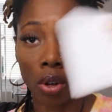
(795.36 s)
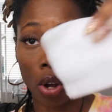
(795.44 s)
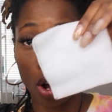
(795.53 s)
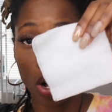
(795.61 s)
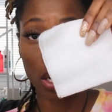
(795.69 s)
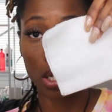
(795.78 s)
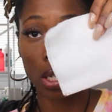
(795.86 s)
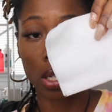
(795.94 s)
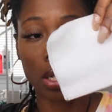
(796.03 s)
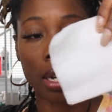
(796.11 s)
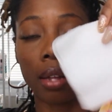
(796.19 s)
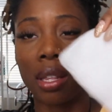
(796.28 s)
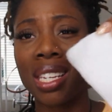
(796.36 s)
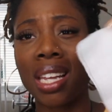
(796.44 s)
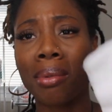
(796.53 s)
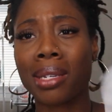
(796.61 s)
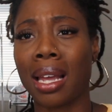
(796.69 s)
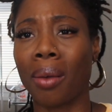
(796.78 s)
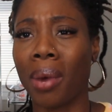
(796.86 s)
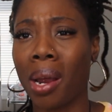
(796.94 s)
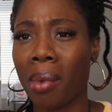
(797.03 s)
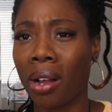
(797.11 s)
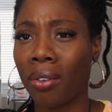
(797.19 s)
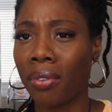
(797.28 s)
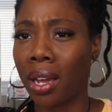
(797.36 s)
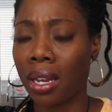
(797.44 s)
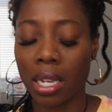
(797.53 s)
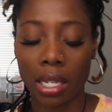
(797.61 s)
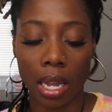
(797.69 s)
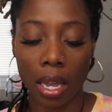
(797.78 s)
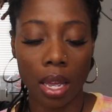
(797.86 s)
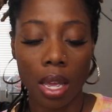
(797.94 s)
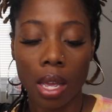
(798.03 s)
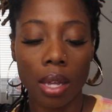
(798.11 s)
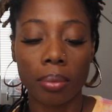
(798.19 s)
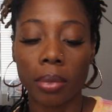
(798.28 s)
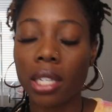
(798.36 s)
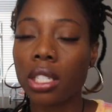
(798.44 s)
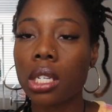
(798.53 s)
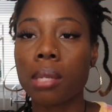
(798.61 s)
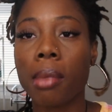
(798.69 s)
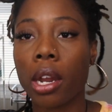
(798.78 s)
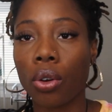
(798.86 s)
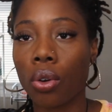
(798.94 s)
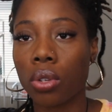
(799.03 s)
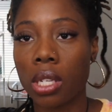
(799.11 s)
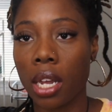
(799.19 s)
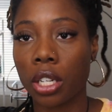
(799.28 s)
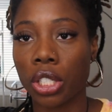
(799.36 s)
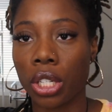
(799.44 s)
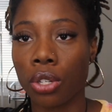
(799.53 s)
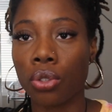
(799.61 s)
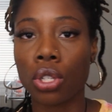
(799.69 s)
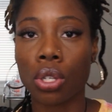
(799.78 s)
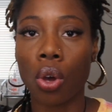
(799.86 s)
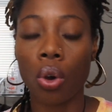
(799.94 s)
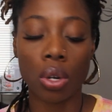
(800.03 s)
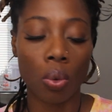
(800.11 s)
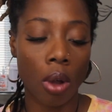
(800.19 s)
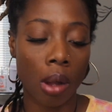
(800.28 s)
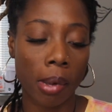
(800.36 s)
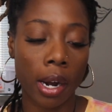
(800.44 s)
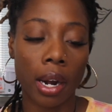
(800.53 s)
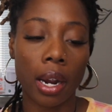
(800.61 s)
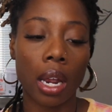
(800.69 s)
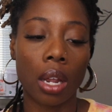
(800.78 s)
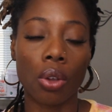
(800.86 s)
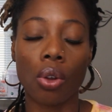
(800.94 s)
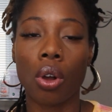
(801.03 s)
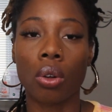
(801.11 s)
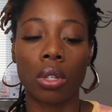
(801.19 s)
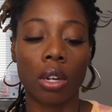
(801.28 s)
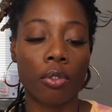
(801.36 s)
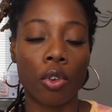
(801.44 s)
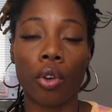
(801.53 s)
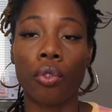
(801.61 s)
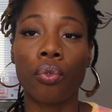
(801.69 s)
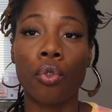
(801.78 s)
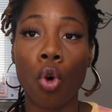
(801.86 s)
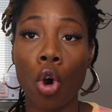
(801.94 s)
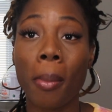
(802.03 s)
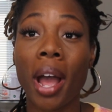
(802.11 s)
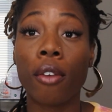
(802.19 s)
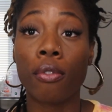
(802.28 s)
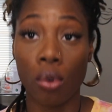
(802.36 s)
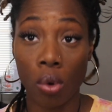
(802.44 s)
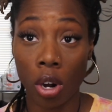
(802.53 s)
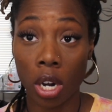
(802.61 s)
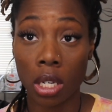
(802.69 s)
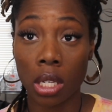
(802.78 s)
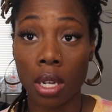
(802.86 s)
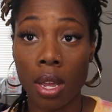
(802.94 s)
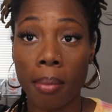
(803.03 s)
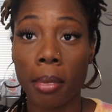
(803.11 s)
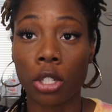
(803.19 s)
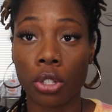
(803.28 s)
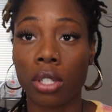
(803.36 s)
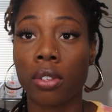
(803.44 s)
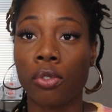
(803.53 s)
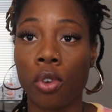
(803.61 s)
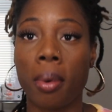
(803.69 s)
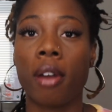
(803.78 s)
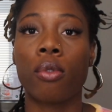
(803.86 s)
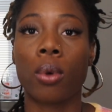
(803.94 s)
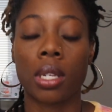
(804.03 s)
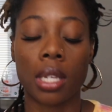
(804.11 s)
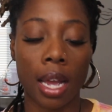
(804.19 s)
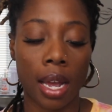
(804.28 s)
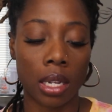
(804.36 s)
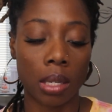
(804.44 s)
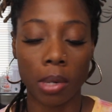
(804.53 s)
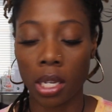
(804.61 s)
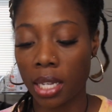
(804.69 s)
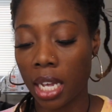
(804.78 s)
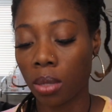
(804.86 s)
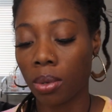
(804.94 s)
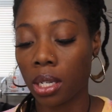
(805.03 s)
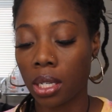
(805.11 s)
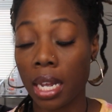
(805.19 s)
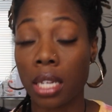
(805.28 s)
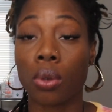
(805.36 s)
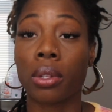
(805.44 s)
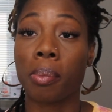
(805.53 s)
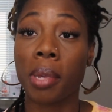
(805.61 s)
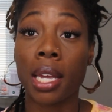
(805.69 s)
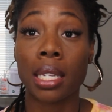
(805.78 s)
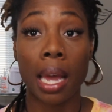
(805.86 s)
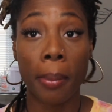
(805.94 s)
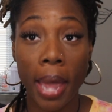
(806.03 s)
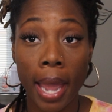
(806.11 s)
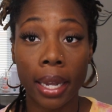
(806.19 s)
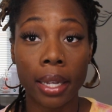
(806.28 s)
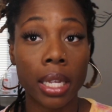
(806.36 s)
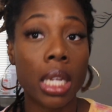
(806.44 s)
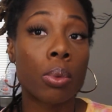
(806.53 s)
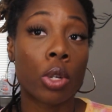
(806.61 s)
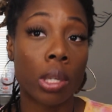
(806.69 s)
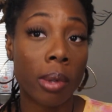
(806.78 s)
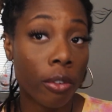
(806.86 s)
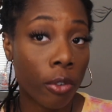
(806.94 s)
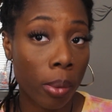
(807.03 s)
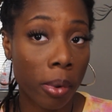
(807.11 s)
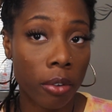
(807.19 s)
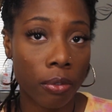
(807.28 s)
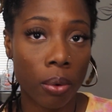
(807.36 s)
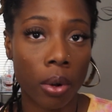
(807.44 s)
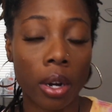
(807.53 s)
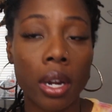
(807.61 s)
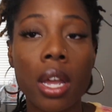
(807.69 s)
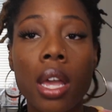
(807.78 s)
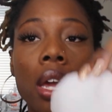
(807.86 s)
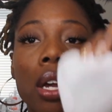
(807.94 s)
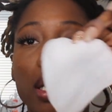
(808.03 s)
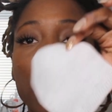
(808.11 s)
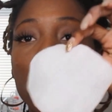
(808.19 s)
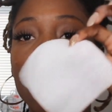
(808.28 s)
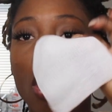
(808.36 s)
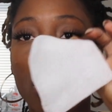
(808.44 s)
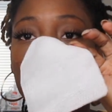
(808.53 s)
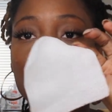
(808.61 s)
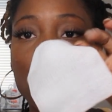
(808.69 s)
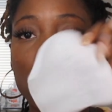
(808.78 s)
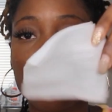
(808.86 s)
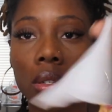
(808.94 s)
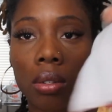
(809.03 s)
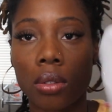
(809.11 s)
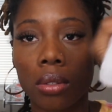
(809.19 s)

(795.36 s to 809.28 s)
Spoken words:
gauze. Now this, I was like, where am I going to find these at? Just medical section. You just go into Walmart and you go look for 4x4s. Make sure it's a 4x4 size because that's what it says on the PSI packet that it's supposed to be a 4x4. Get gauze.